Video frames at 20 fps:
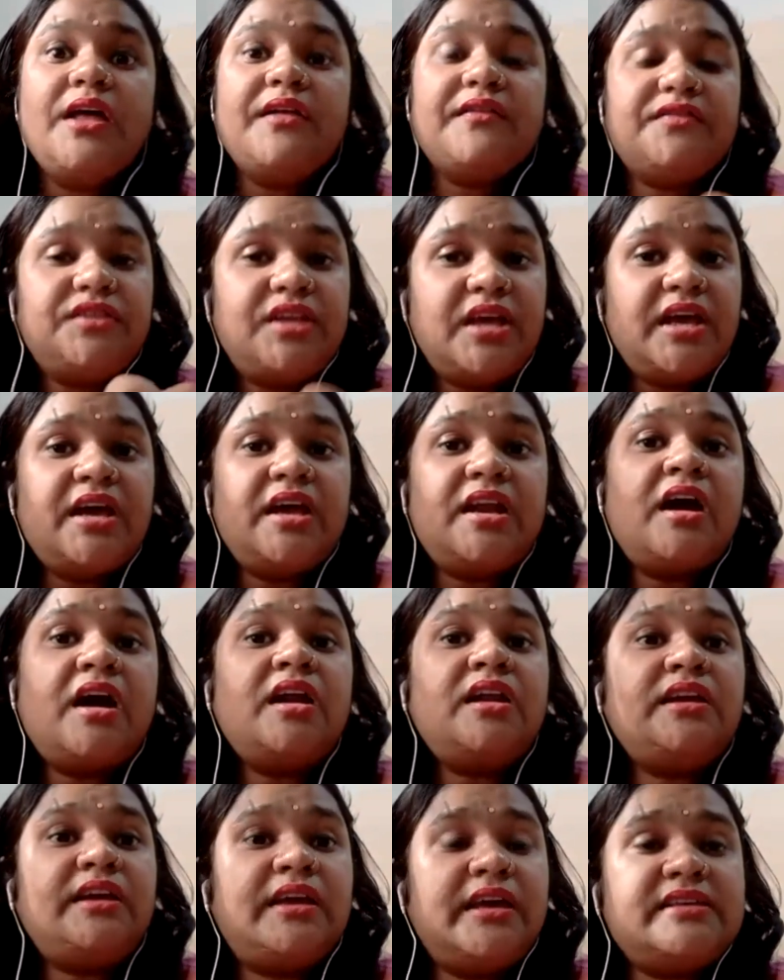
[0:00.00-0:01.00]
There are
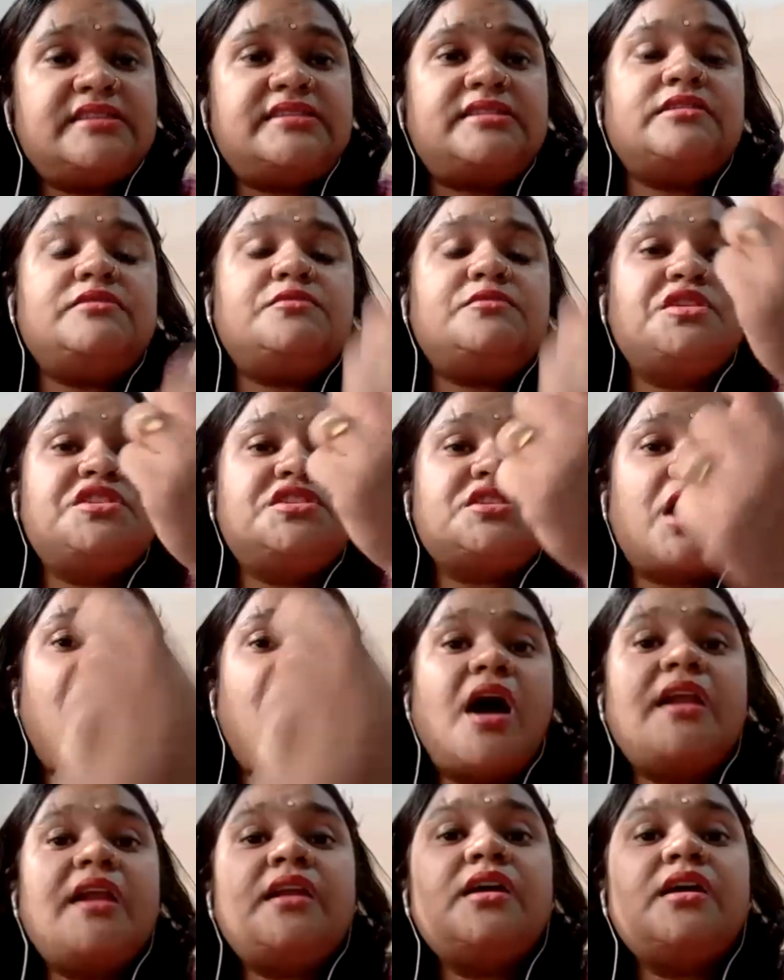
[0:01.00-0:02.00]
cases which
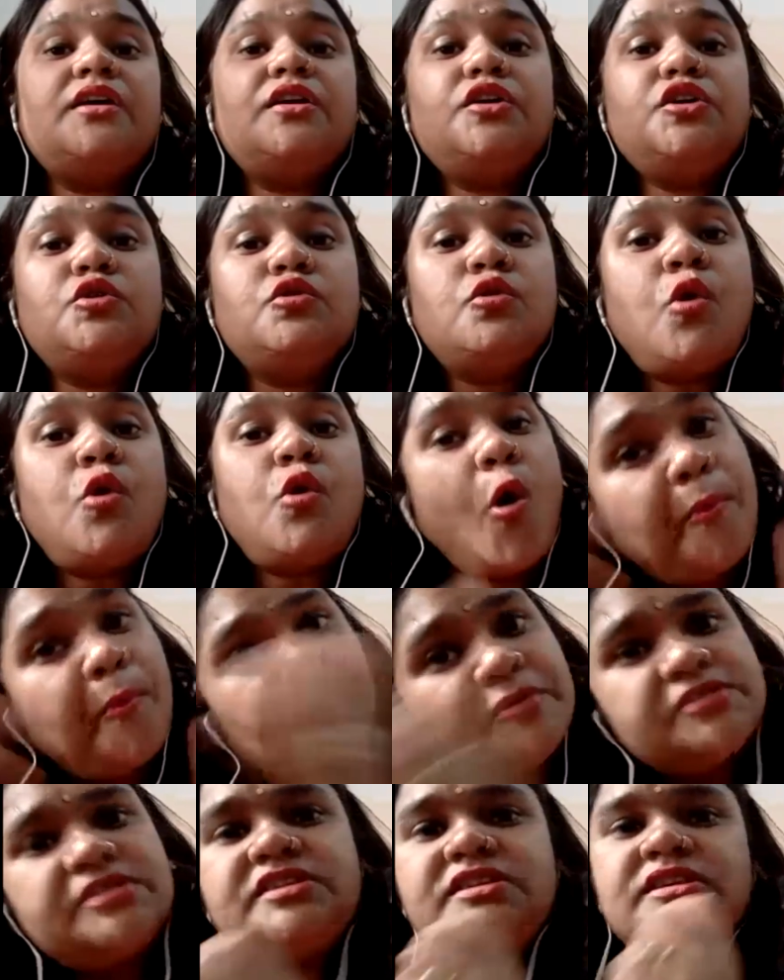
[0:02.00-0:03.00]
are
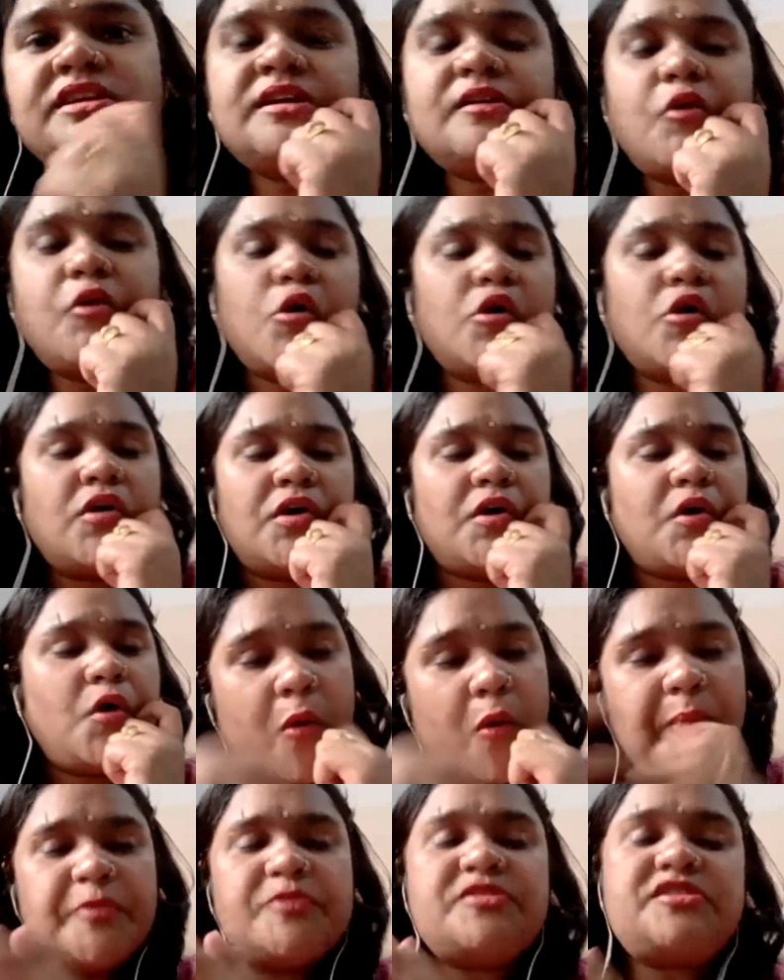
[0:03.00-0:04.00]
opposing
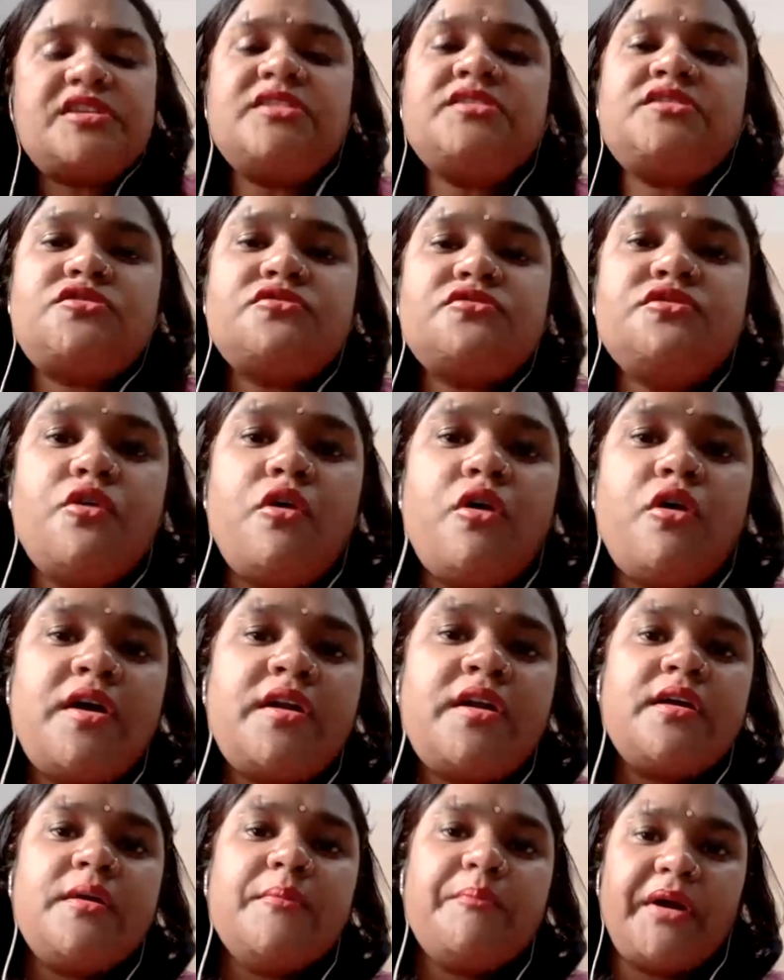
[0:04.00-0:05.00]
to
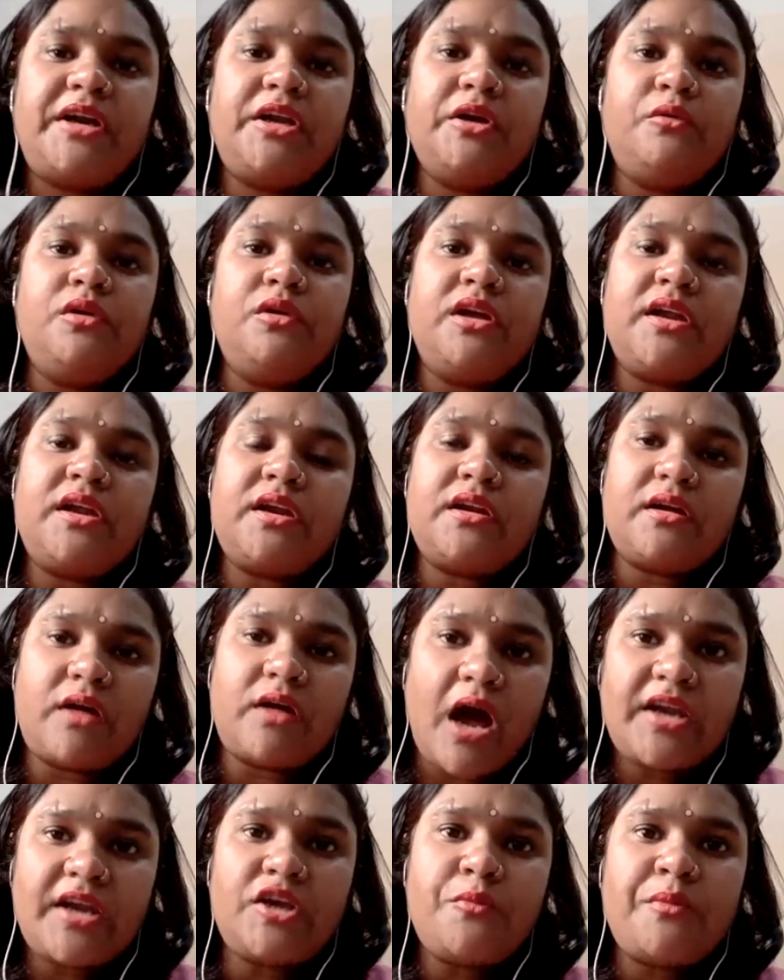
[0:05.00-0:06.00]
your particular
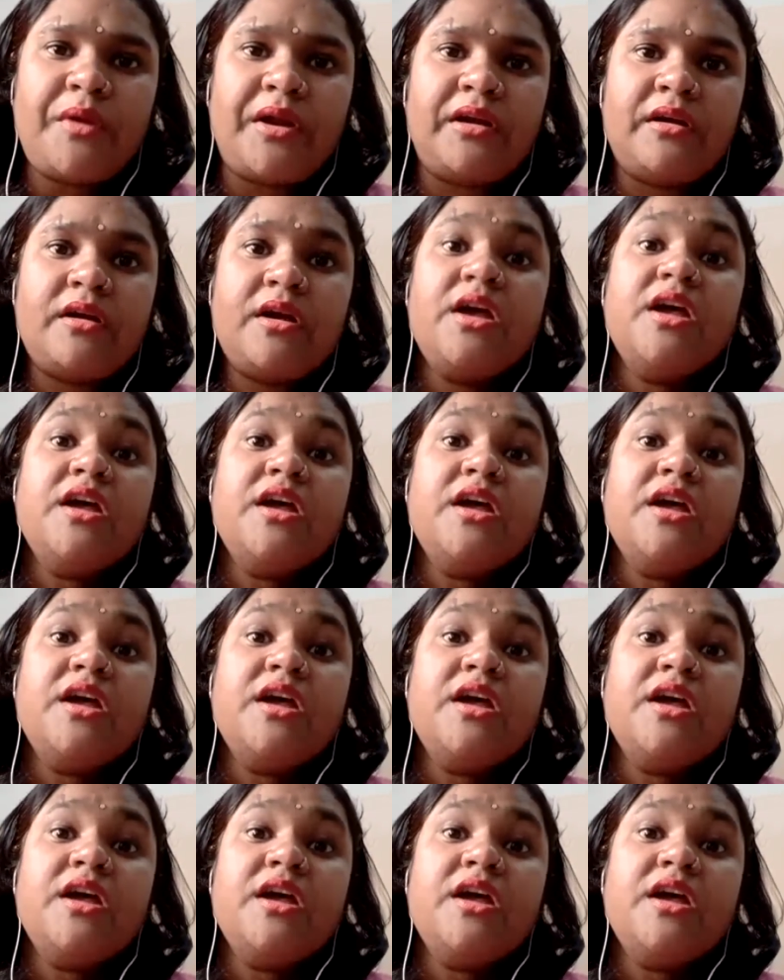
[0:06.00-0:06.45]
argument.